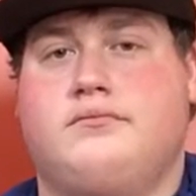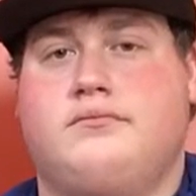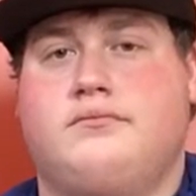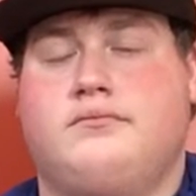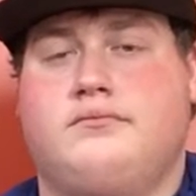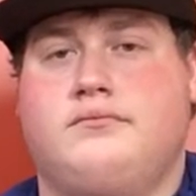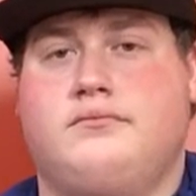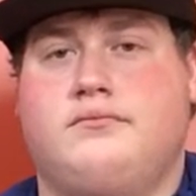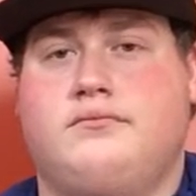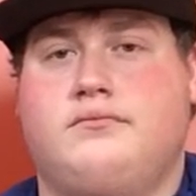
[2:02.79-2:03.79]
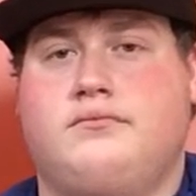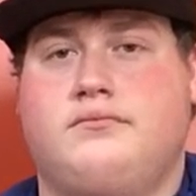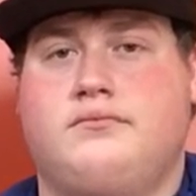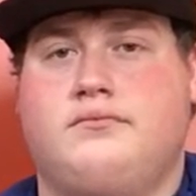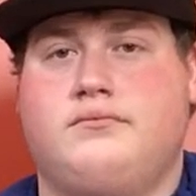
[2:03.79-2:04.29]

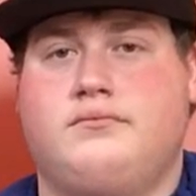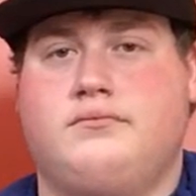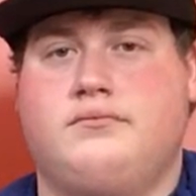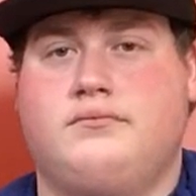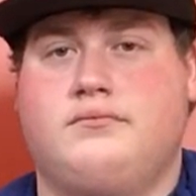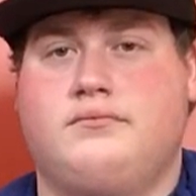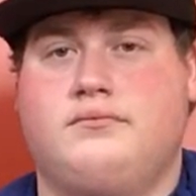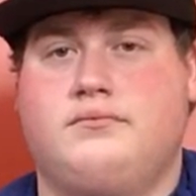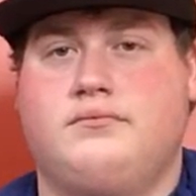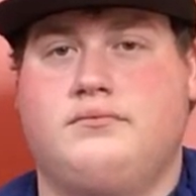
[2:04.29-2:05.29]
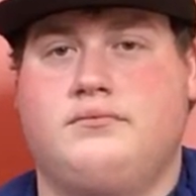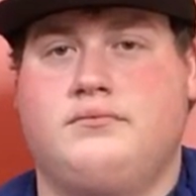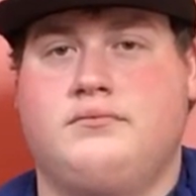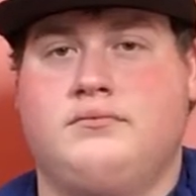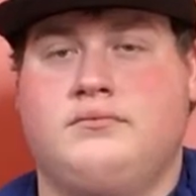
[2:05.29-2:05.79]

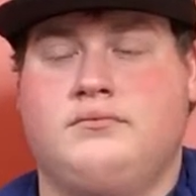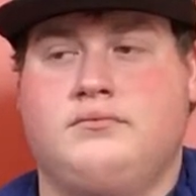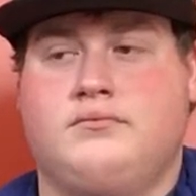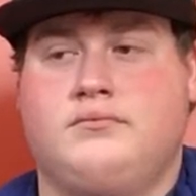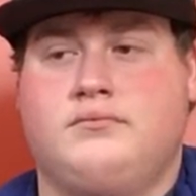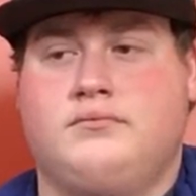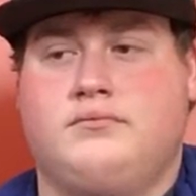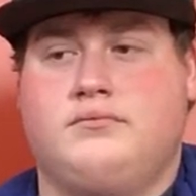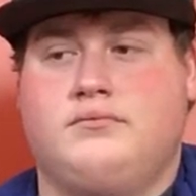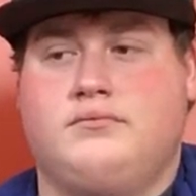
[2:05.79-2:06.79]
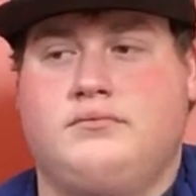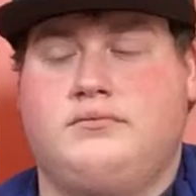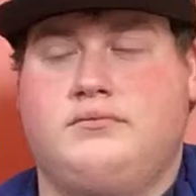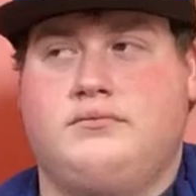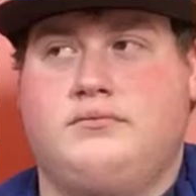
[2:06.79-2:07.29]

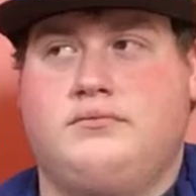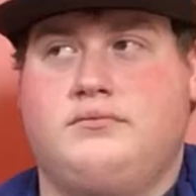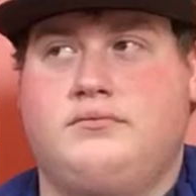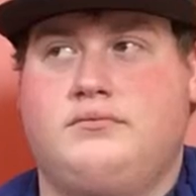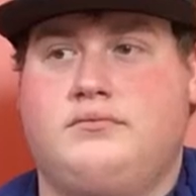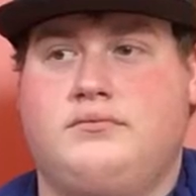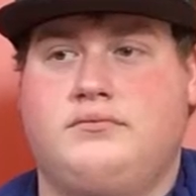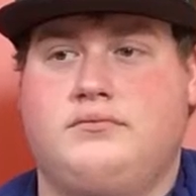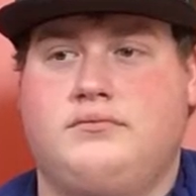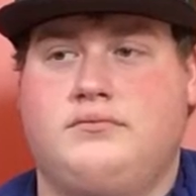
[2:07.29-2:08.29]
[no speech]